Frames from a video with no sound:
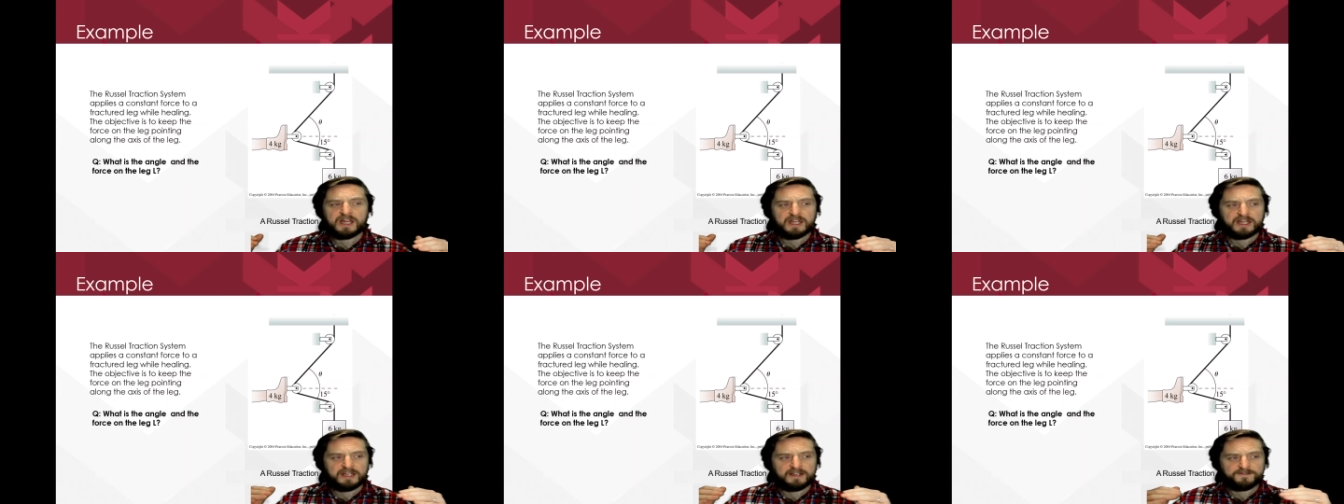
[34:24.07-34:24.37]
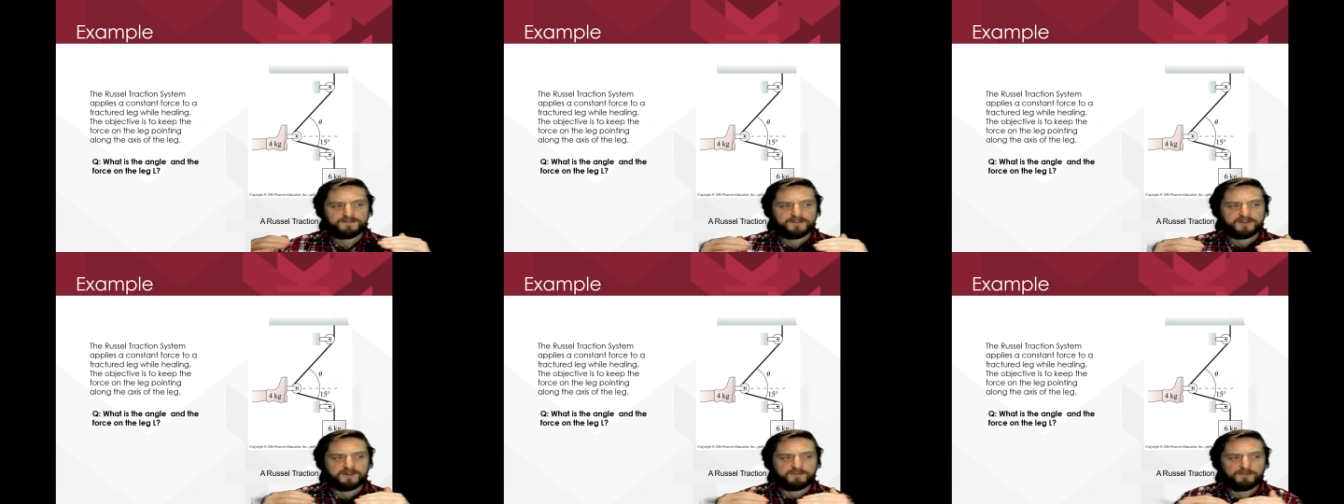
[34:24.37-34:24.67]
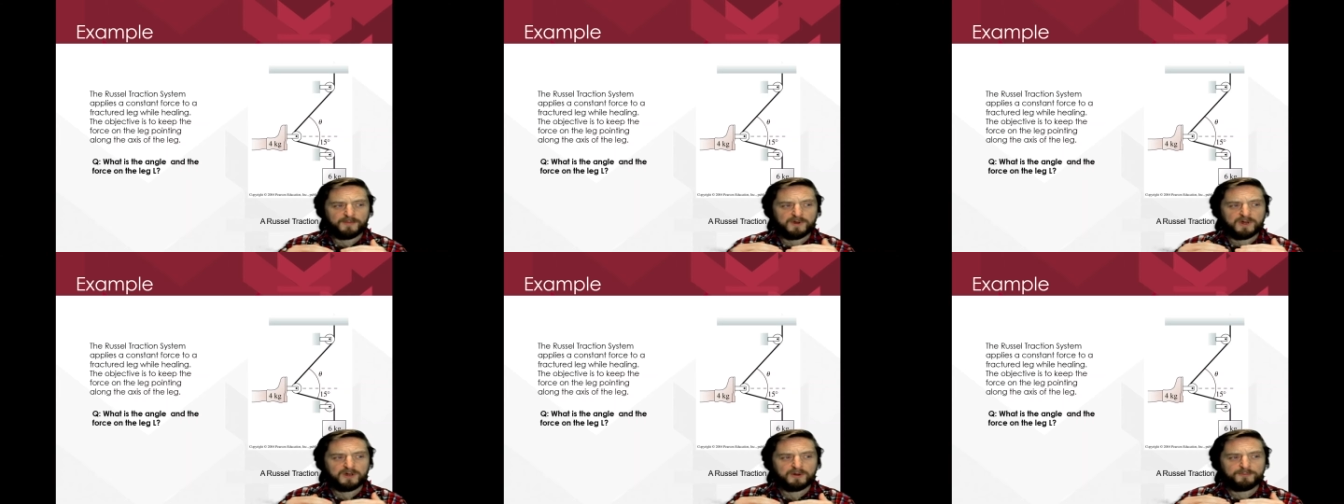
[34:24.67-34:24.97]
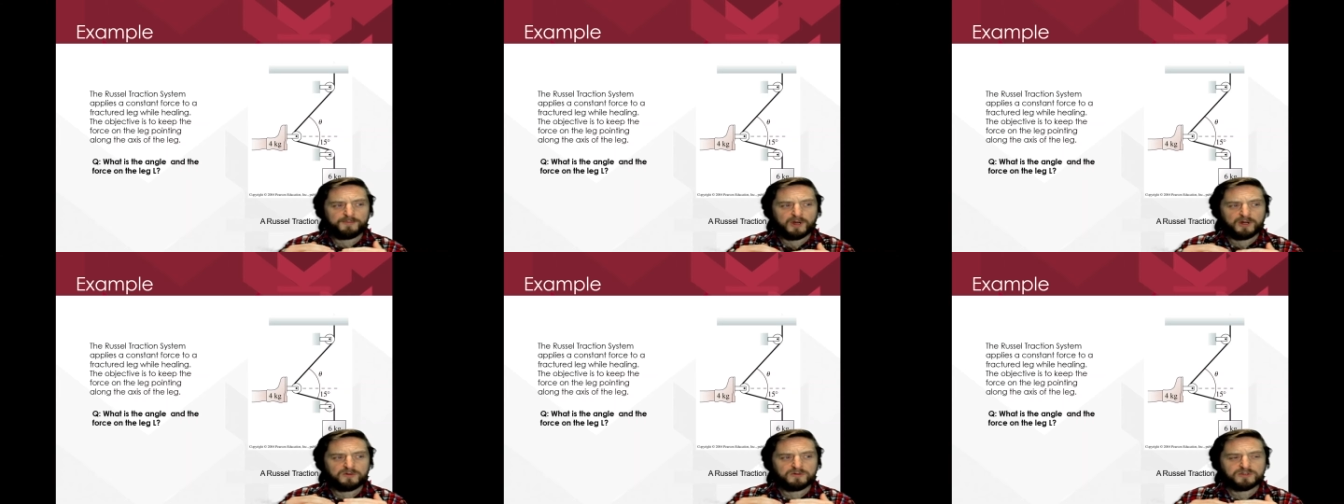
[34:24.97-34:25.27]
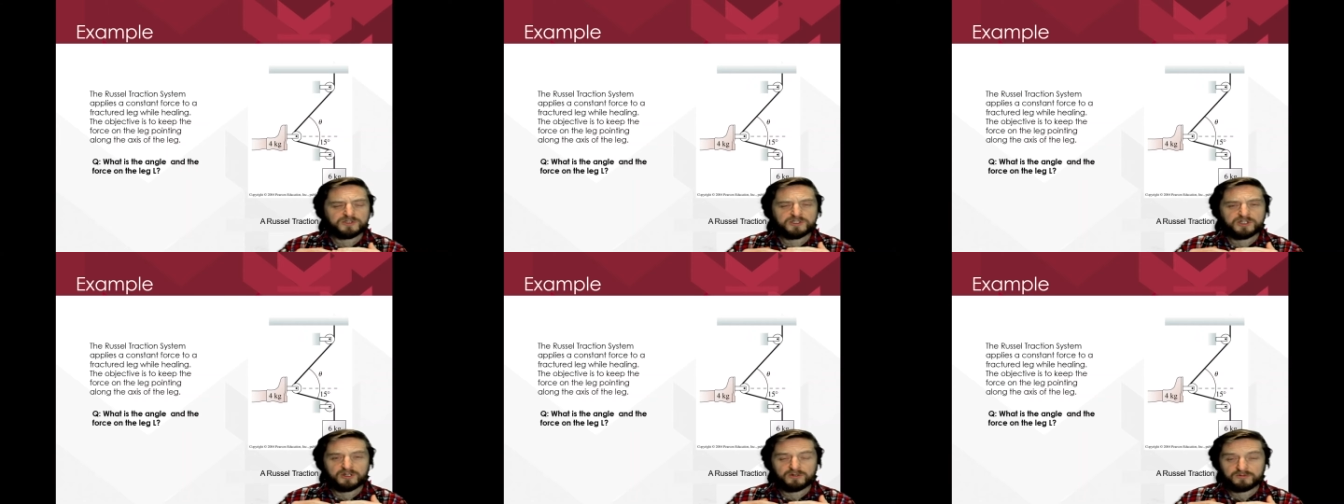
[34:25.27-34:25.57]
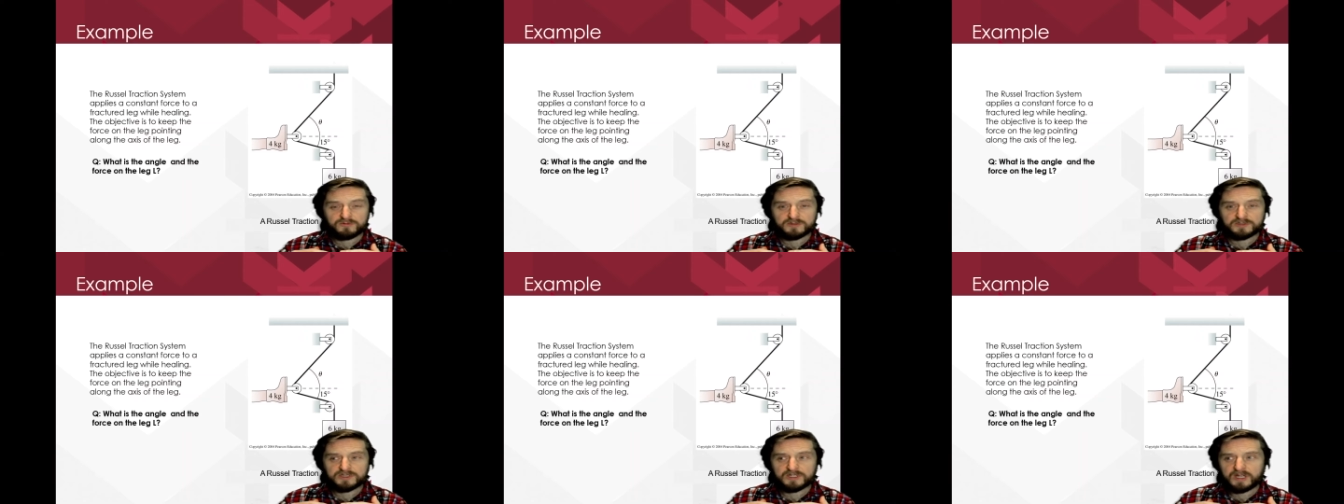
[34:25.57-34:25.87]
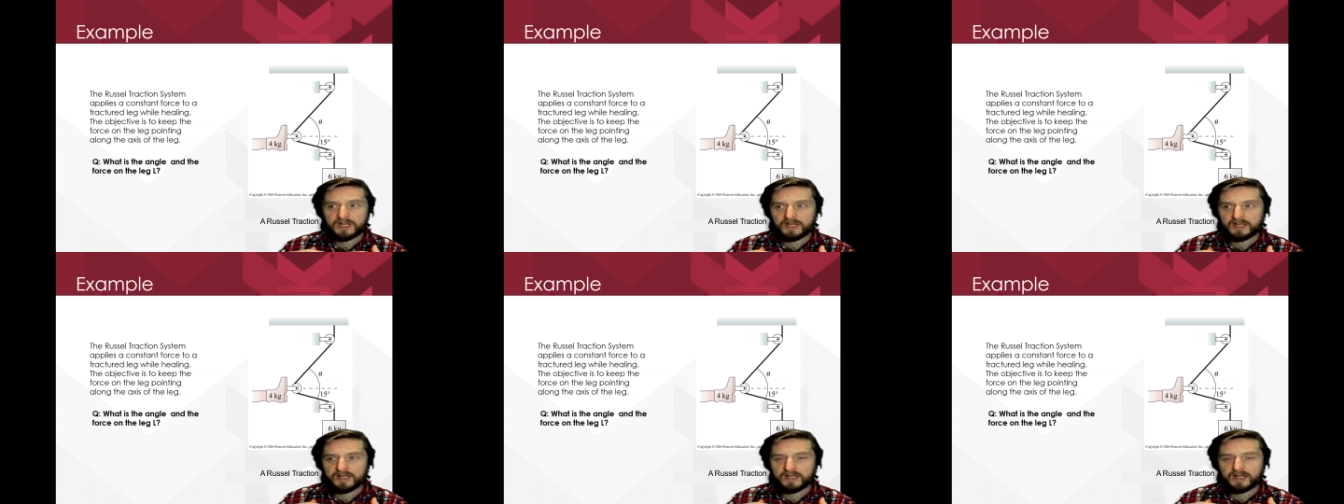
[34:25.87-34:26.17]
If the bones don't
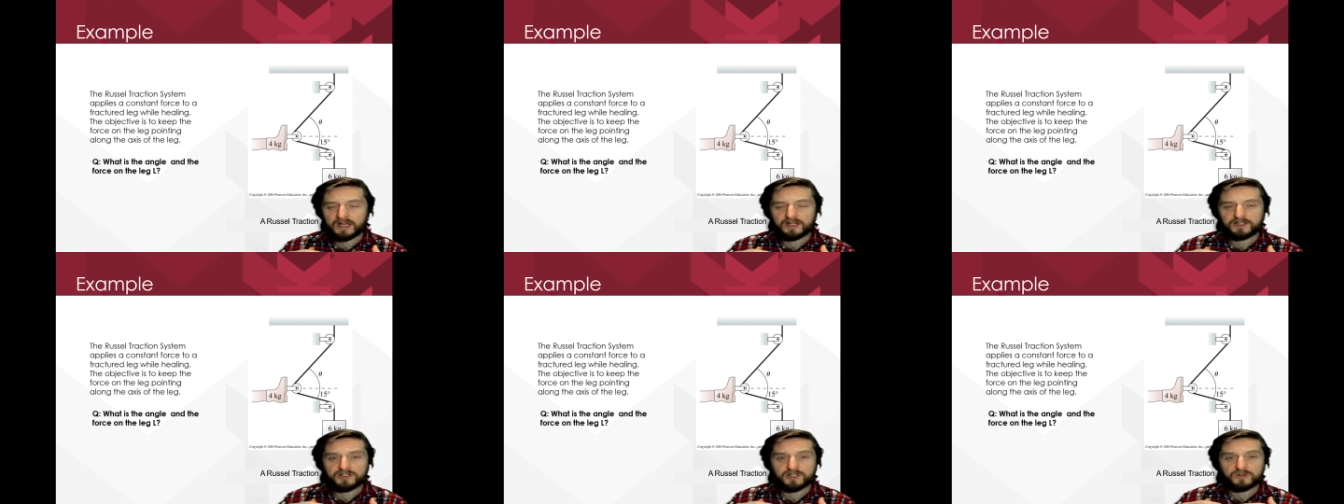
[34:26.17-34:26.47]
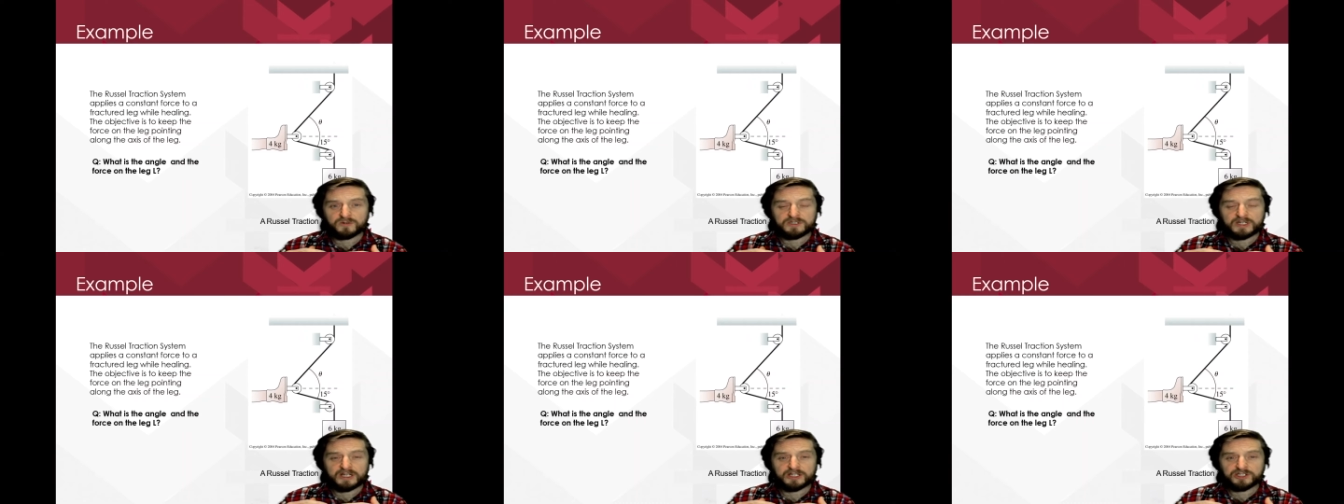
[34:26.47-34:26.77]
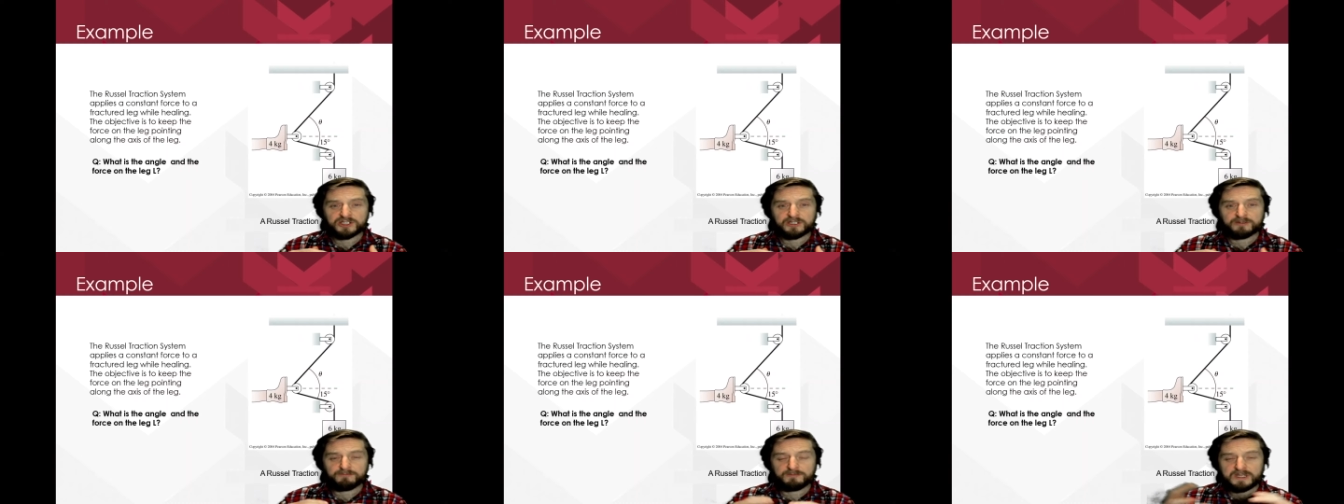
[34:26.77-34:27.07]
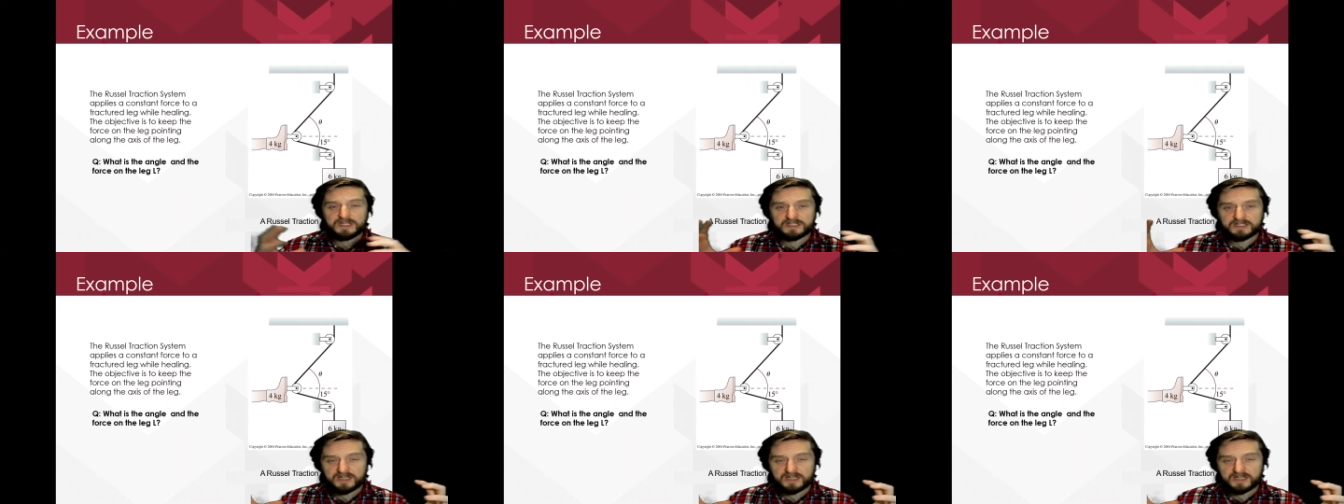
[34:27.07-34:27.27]
actually meet,